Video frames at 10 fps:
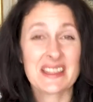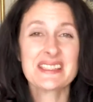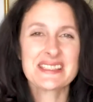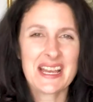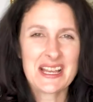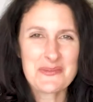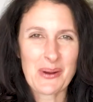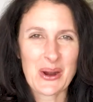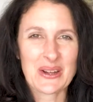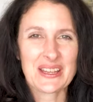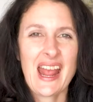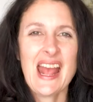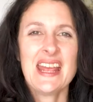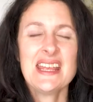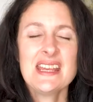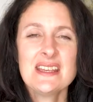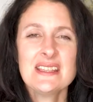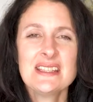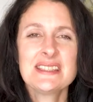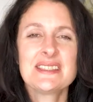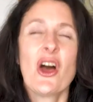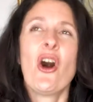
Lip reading: The second part is